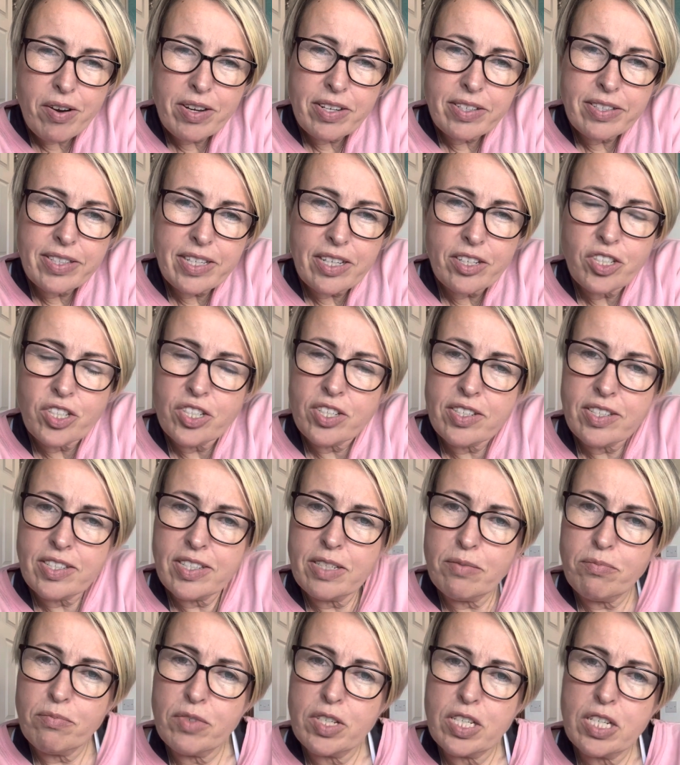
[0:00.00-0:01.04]
Ascension
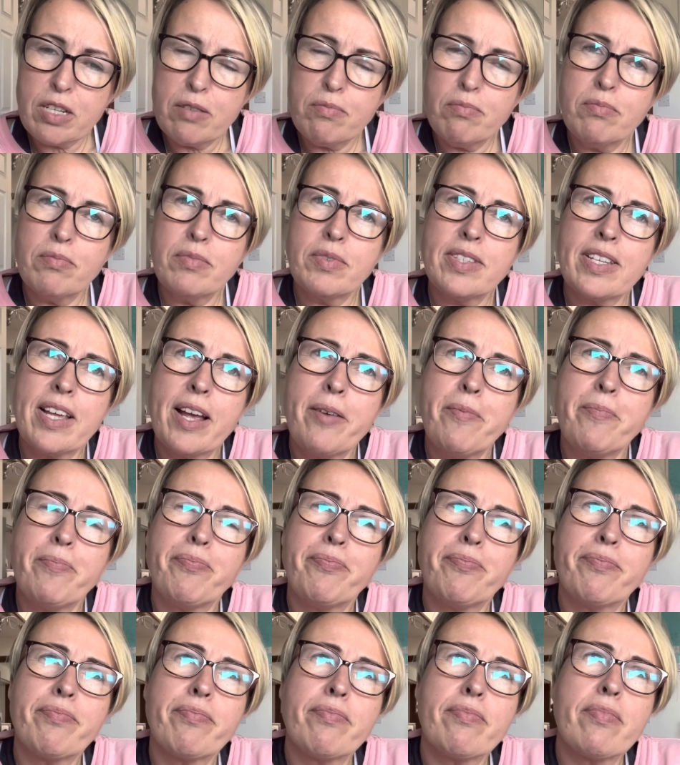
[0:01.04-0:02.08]
Symptoms
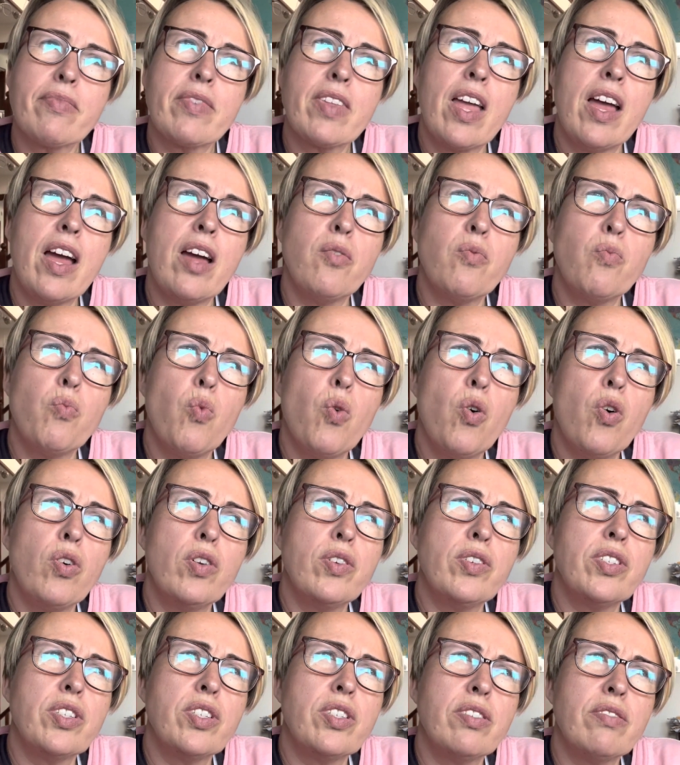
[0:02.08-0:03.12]
and
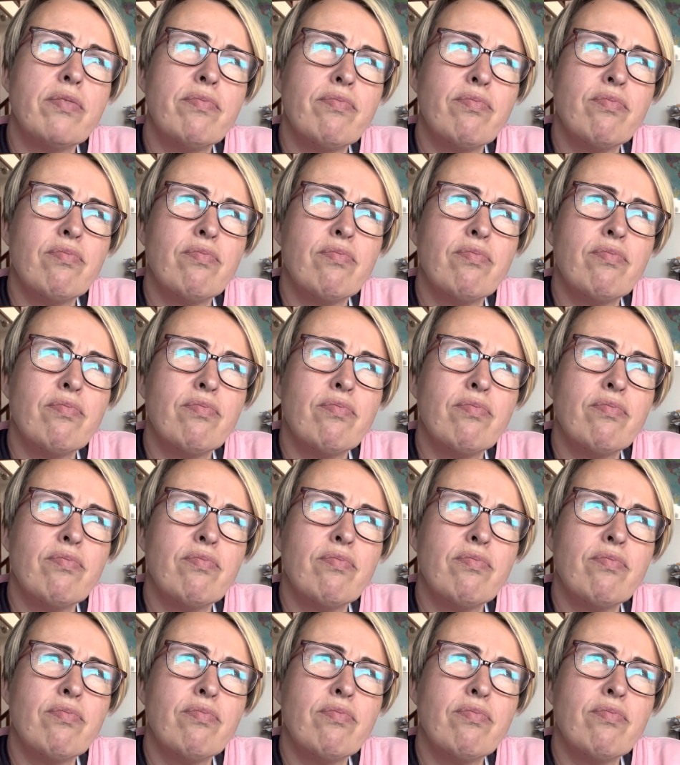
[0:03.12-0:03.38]
what